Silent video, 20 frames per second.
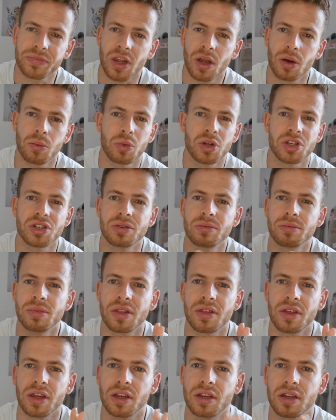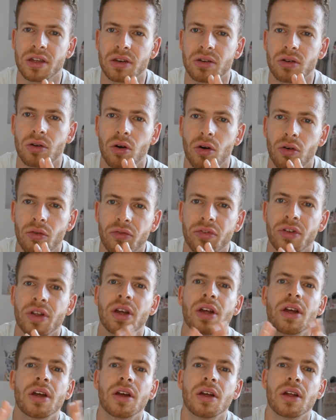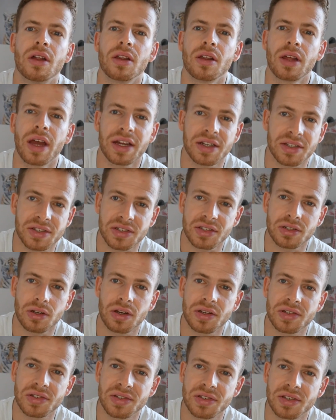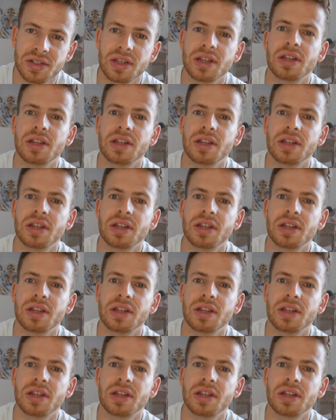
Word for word: And we shouldn't be thinking of exercise